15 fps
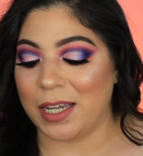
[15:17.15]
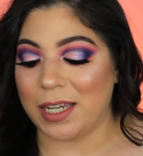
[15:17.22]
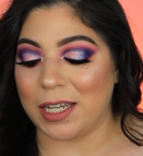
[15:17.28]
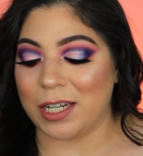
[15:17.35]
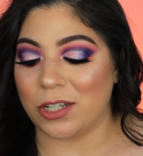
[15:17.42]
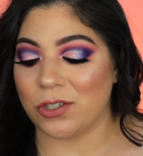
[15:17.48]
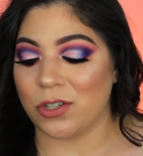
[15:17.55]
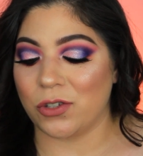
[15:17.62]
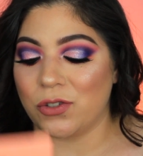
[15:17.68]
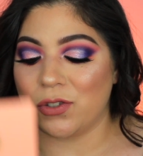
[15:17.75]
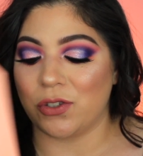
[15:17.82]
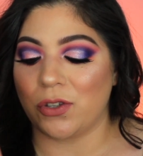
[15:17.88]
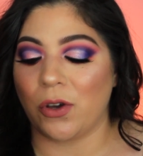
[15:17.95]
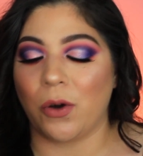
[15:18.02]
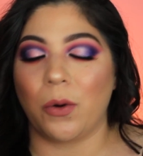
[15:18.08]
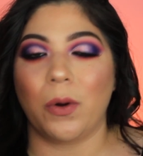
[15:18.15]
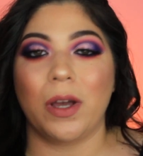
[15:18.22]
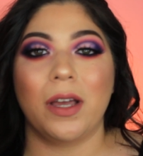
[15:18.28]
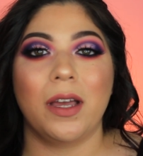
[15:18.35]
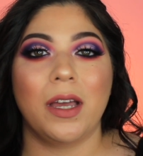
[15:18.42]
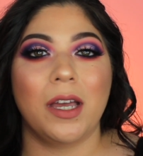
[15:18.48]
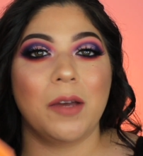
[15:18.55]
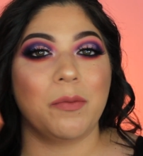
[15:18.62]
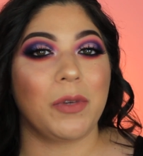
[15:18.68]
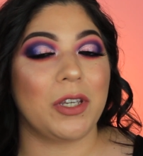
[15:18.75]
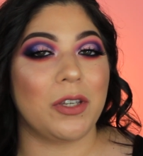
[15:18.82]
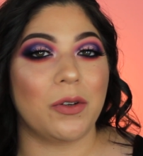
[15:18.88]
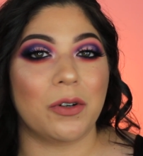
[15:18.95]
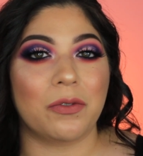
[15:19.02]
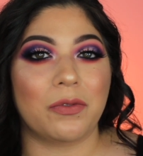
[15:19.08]
It is so
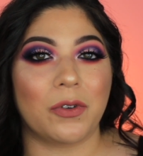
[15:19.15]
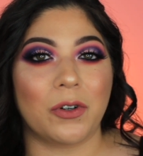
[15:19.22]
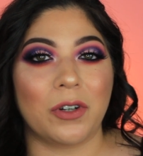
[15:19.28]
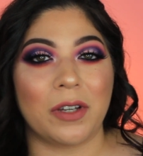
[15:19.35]
beautiful.